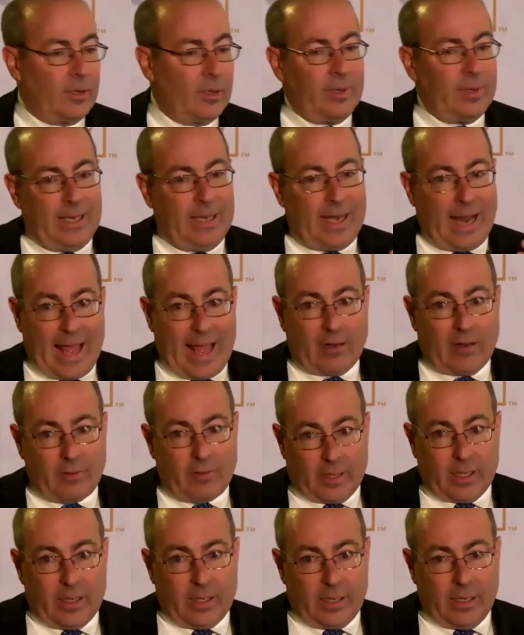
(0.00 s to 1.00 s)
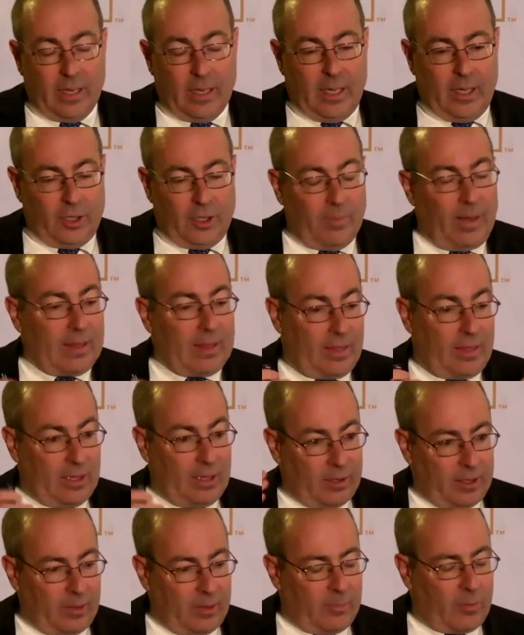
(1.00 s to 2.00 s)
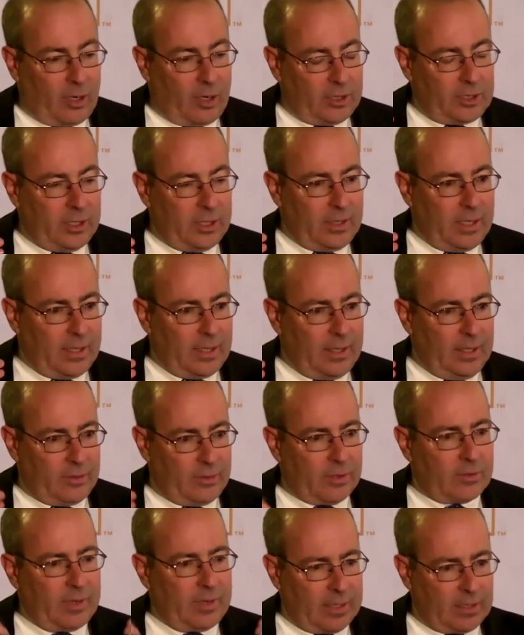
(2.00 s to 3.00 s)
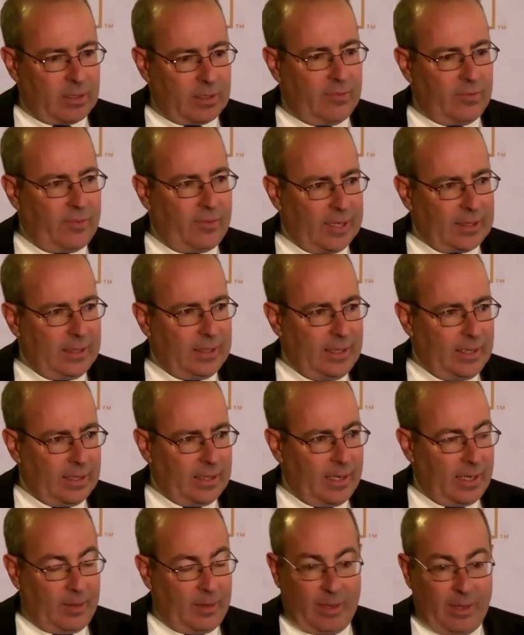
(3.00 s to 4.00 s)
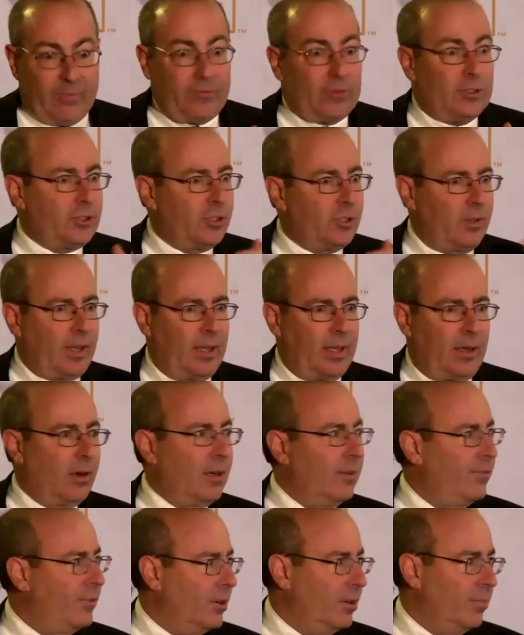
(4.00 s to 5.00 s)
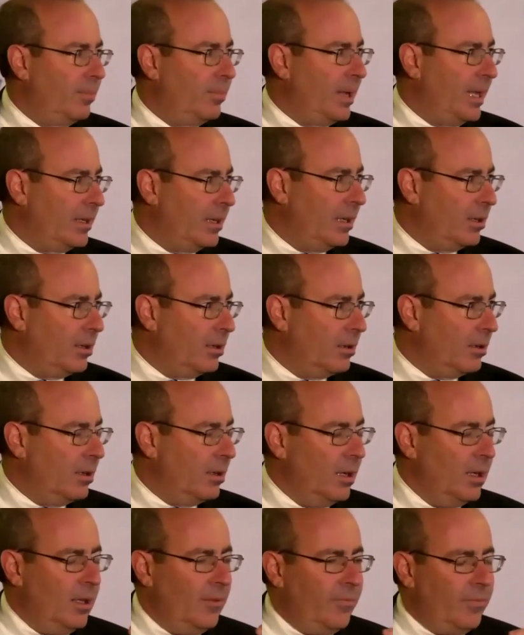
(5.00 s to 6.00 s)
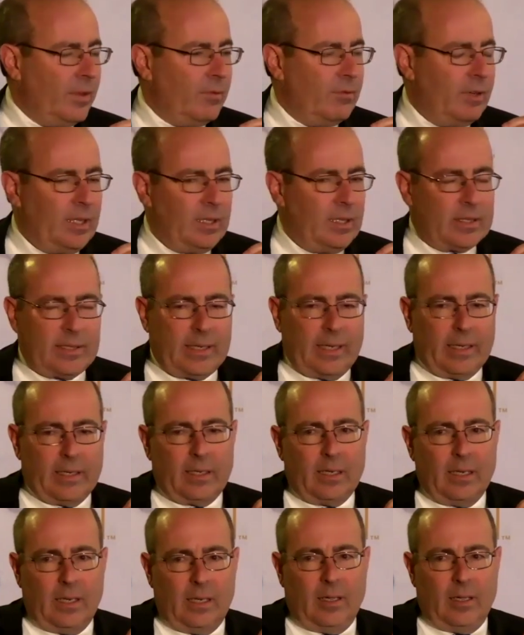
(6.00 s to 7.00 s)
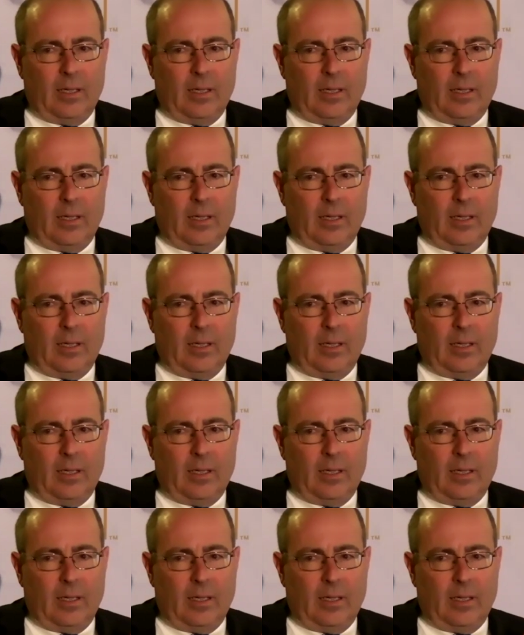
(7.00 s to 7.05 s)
So in aggregate, you might think on the margin that interest rates are affecting the economy, and for sure they are if you're in banking or real estate.